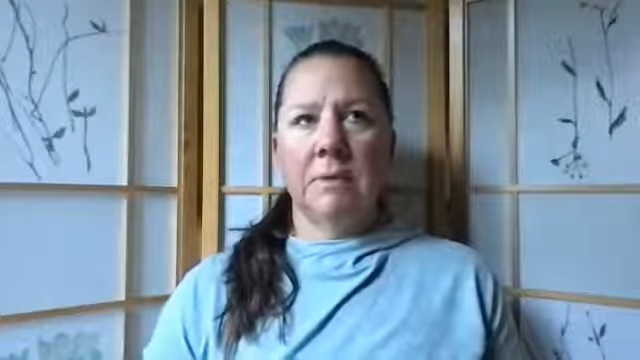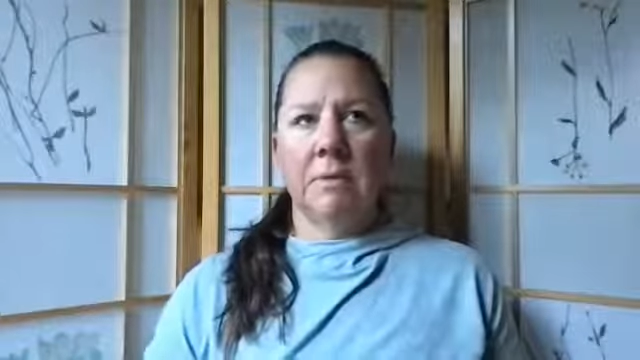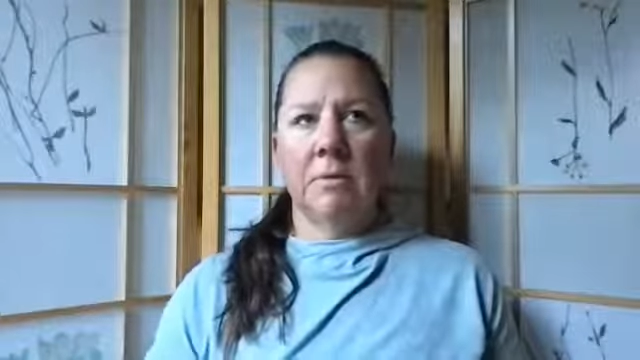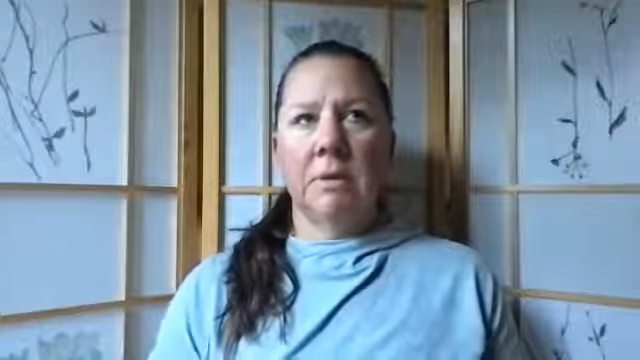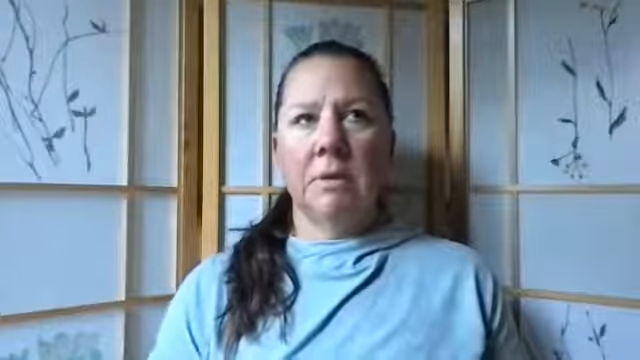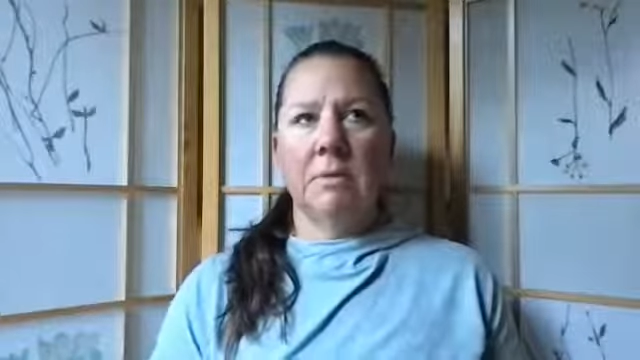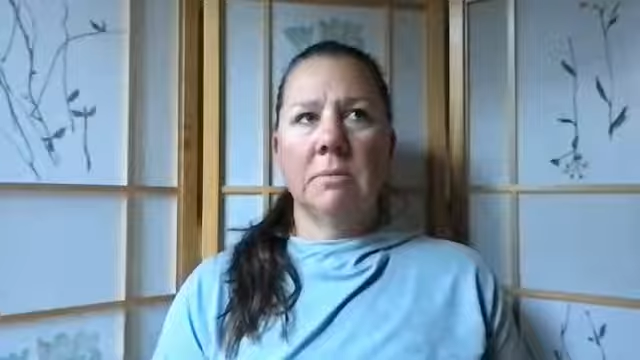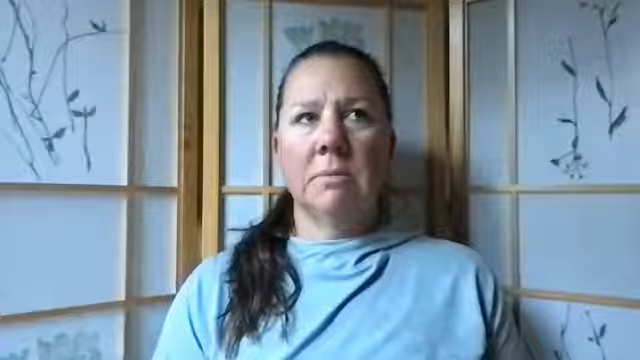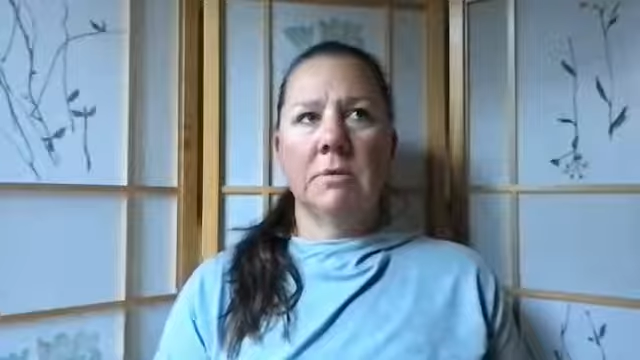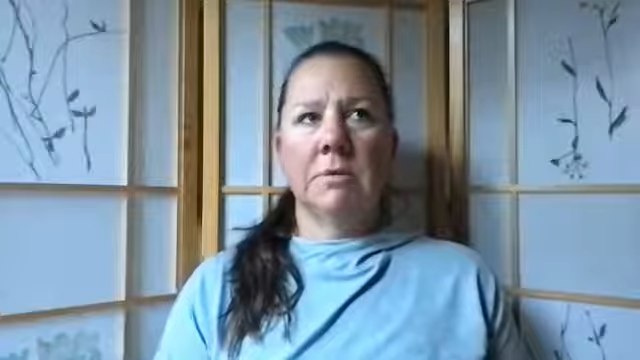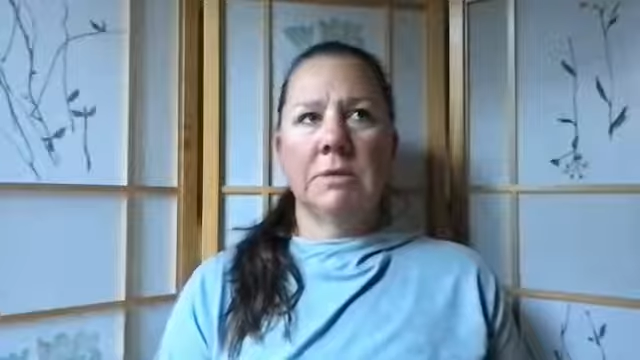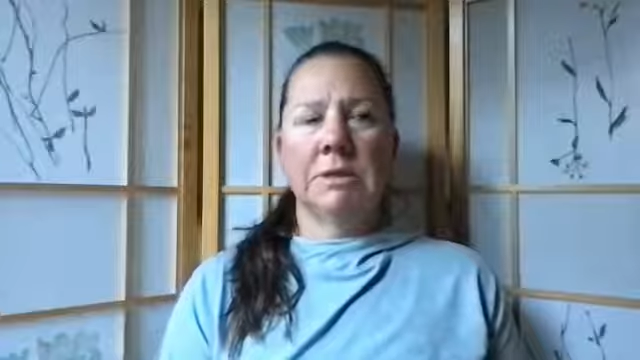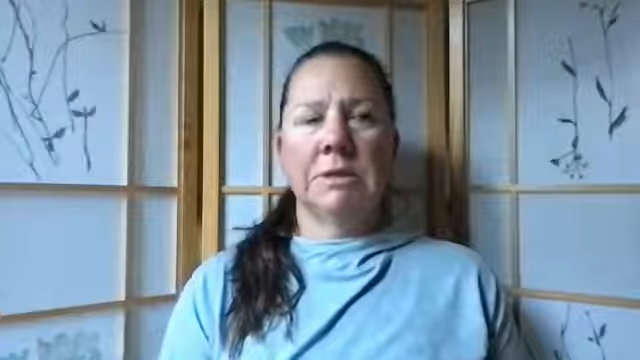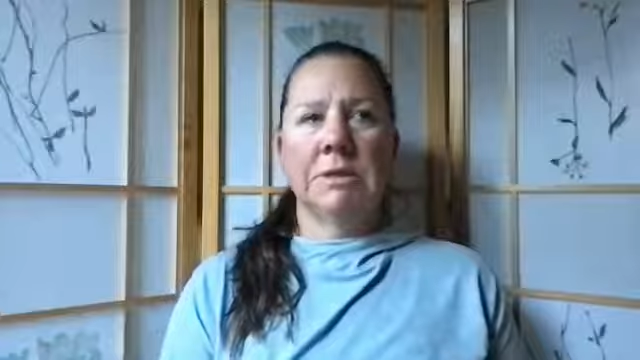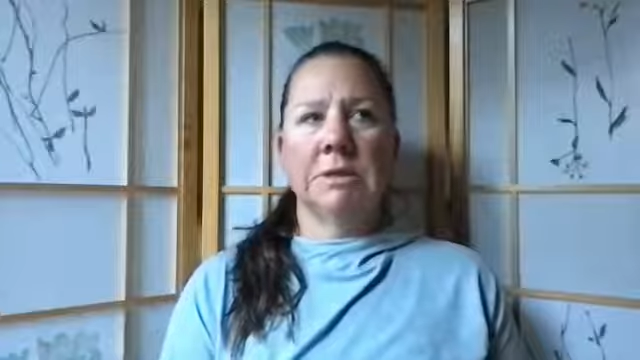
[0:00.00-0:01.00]
What
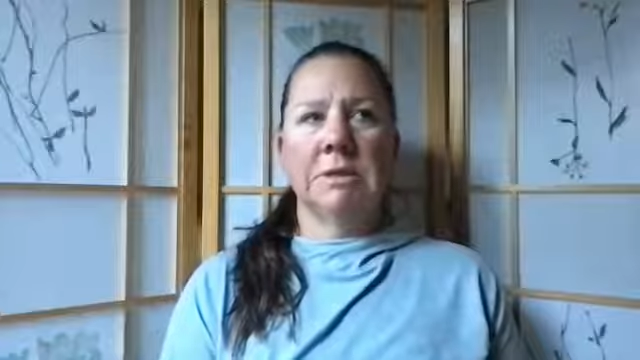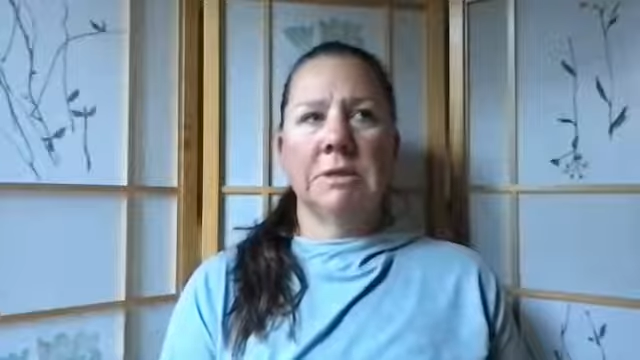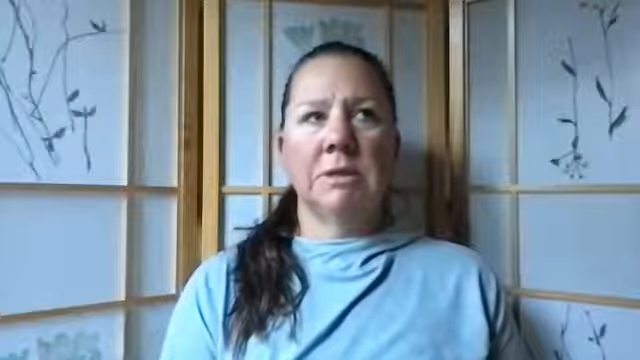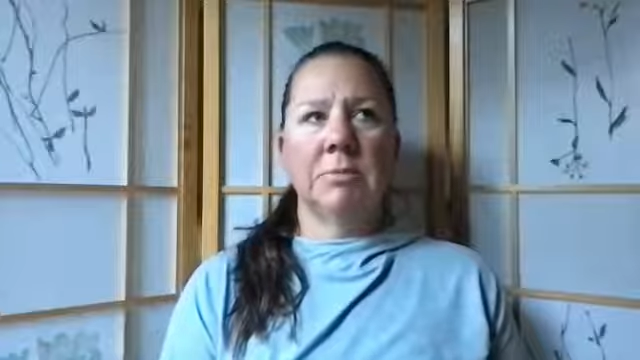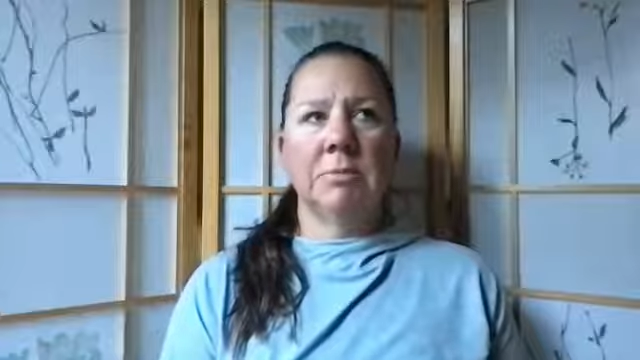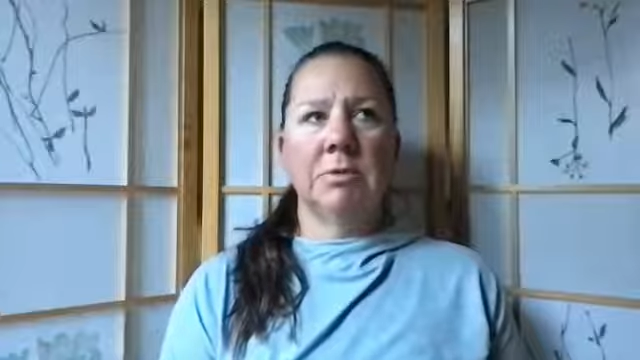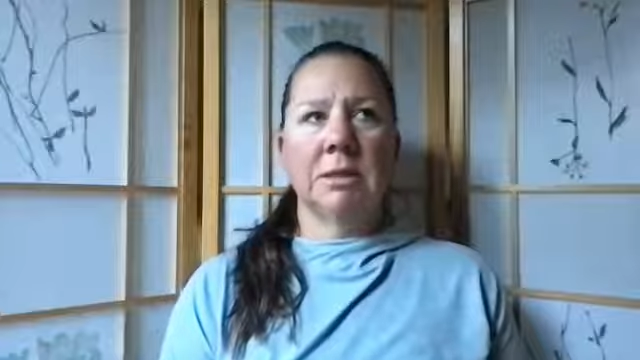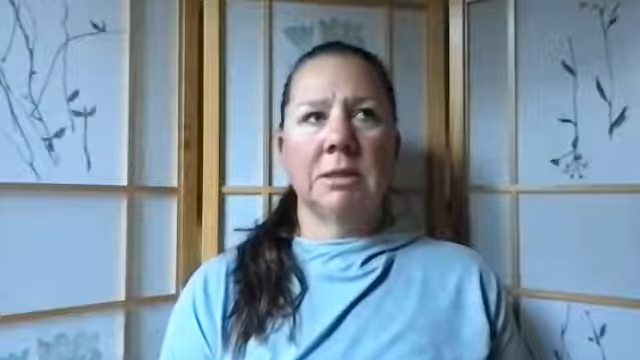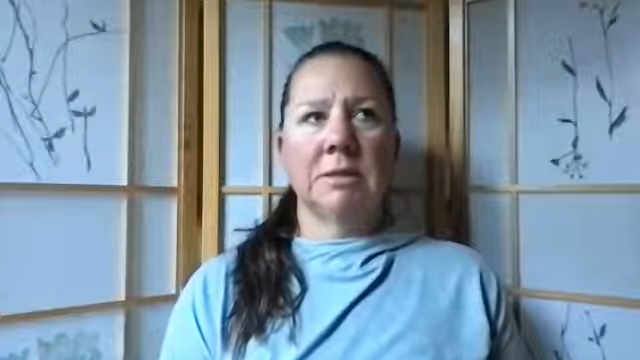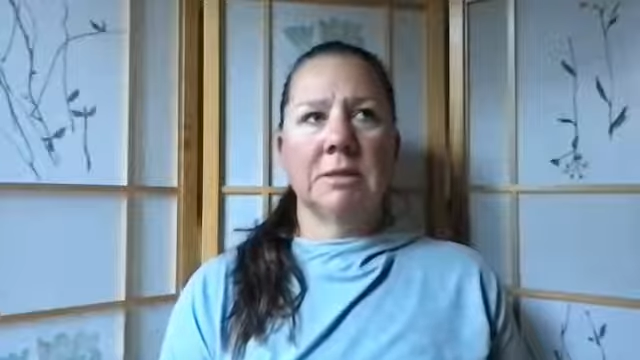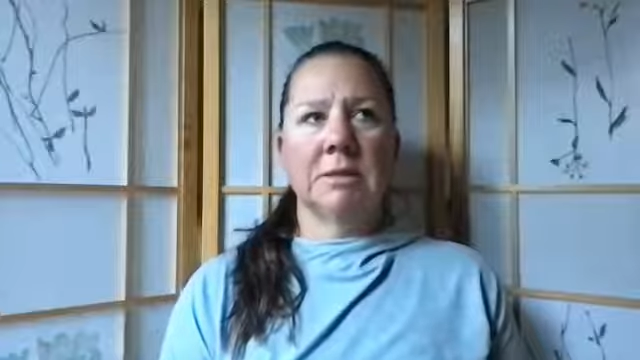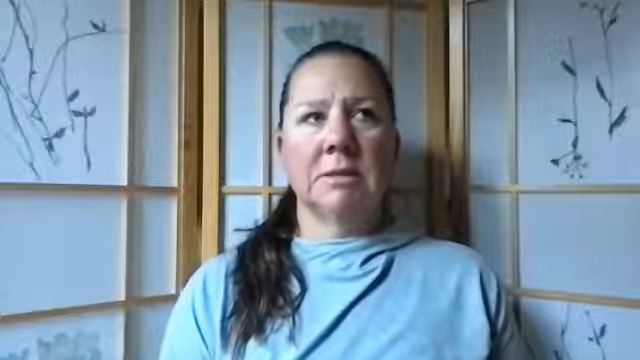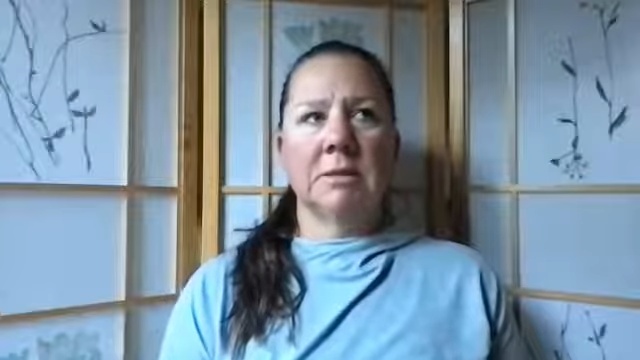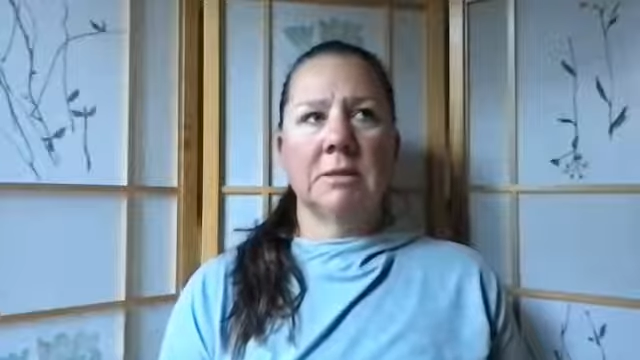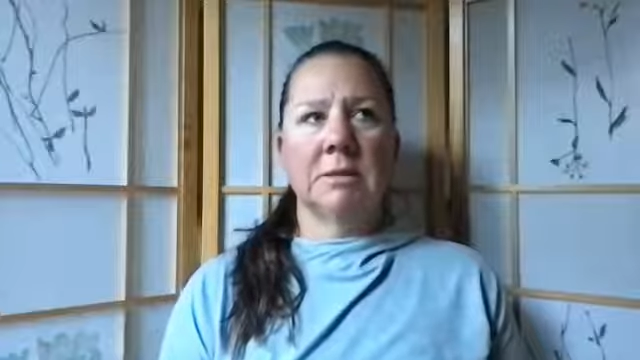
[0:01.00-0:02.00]
emotions are
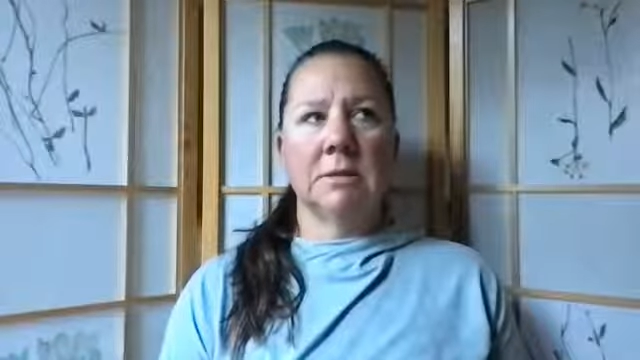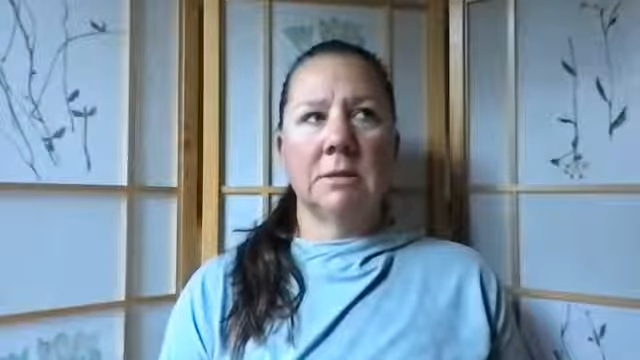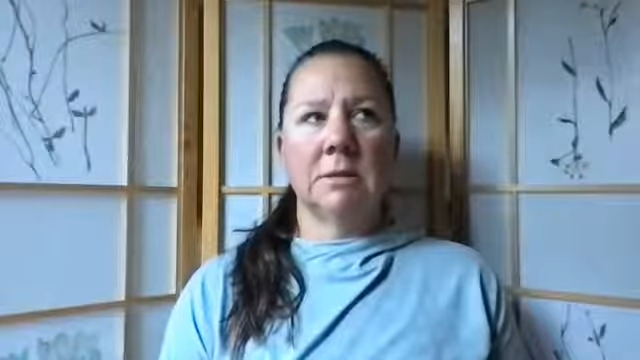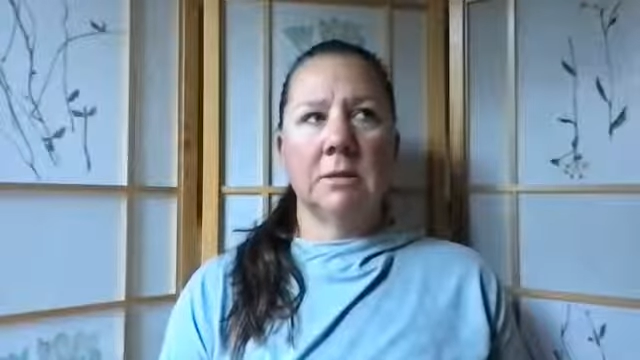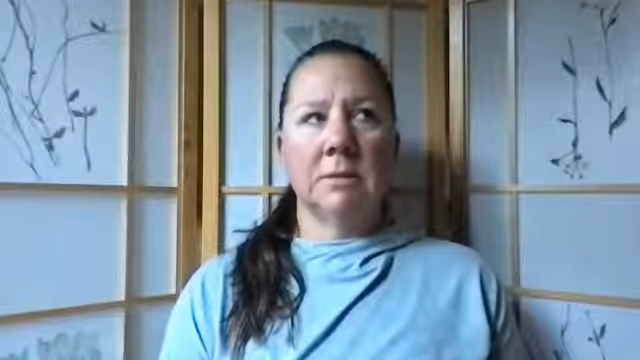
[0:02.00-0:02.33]
present?